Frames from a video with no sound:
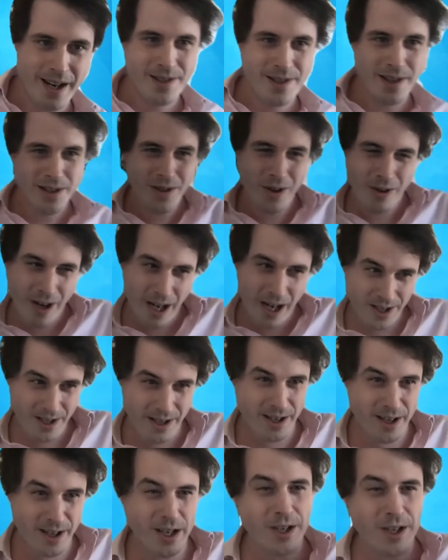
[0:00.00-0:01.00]
So it's not actually
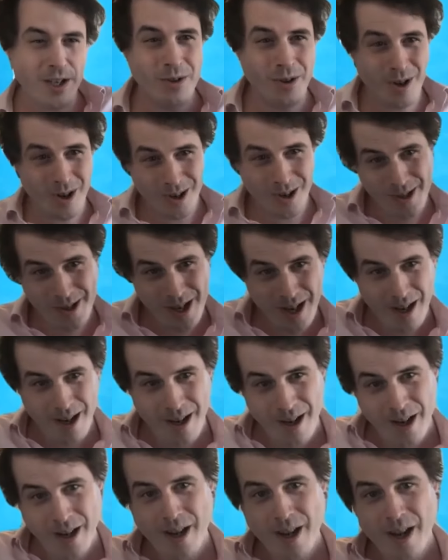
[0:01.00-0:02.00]
an additional cost there.
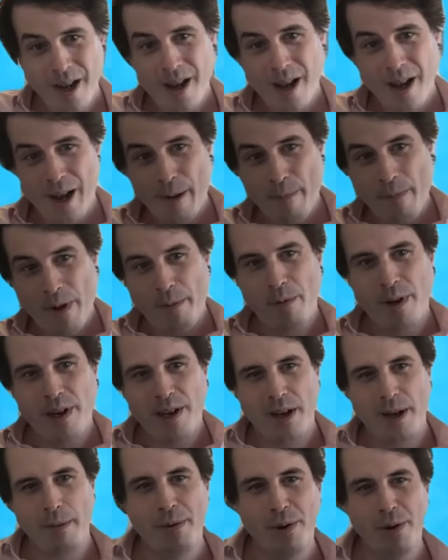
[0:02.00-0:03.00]
And
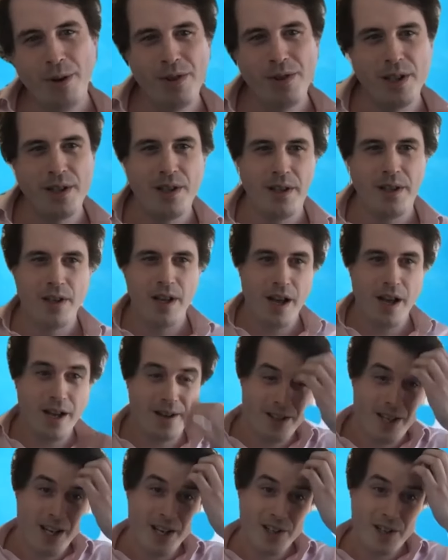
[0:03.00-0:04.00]
we improved the
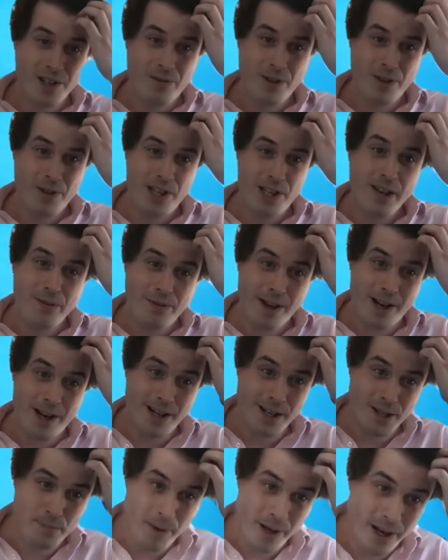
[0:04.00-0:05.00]
detection of these heat
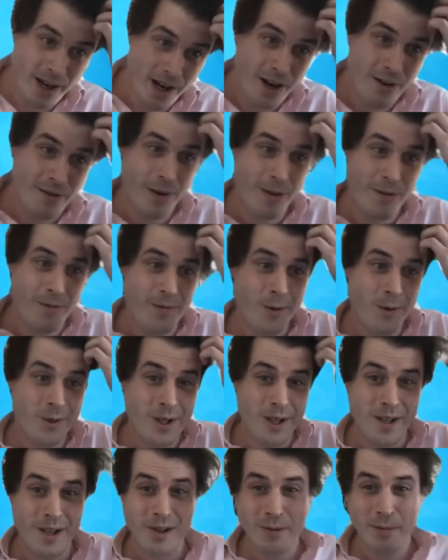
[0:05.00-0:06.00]
failures by over
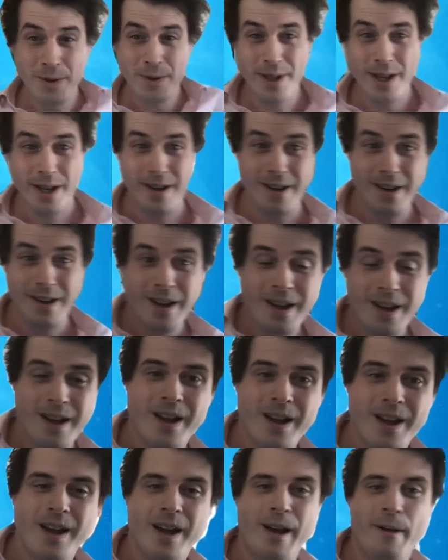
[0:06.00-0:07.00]
1,400%.
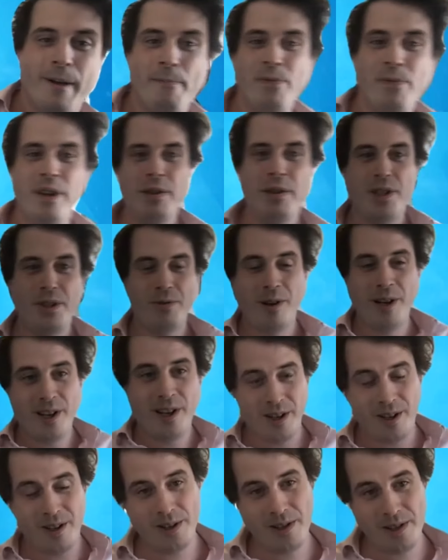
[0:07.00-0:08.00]
Which is really
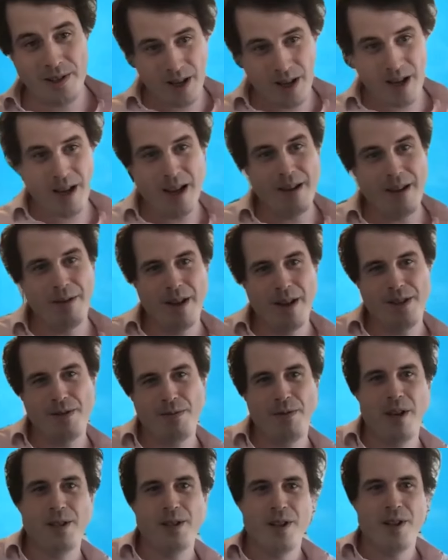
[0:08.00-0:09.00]
good because
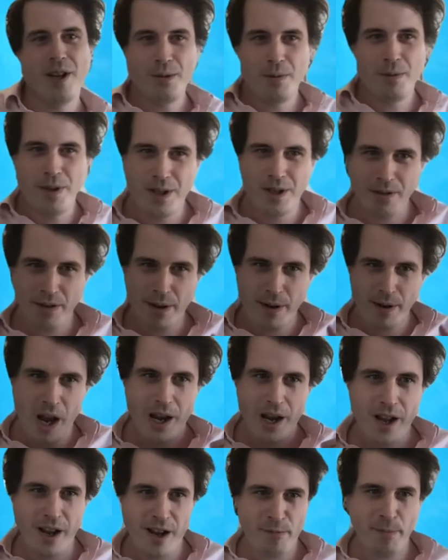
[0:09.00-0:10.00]
it's nice when you do a
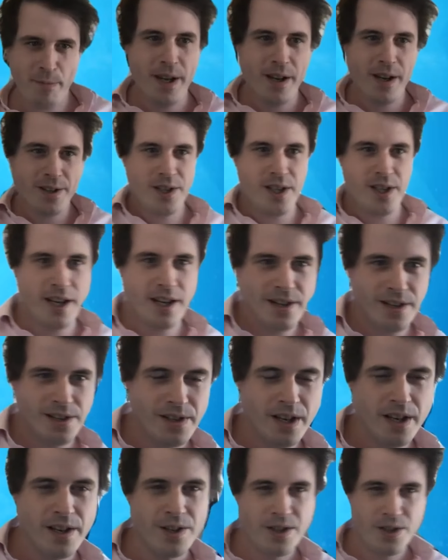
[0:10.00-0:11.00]
live POC and
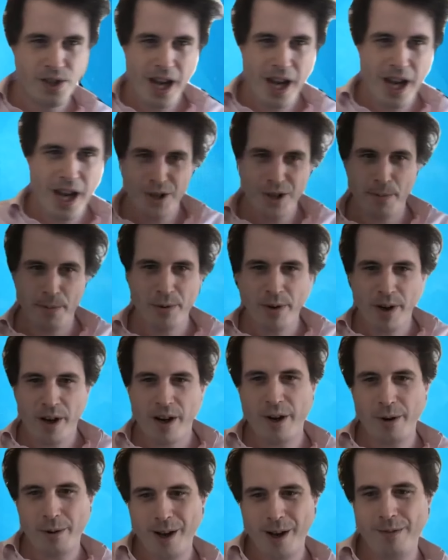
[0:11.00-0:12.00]
there's tangible
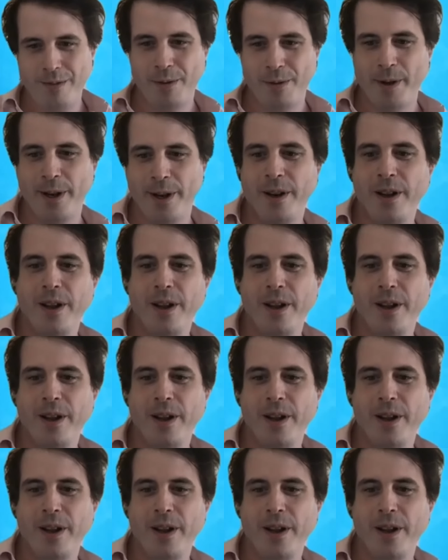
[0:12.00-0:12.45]
ROI from it.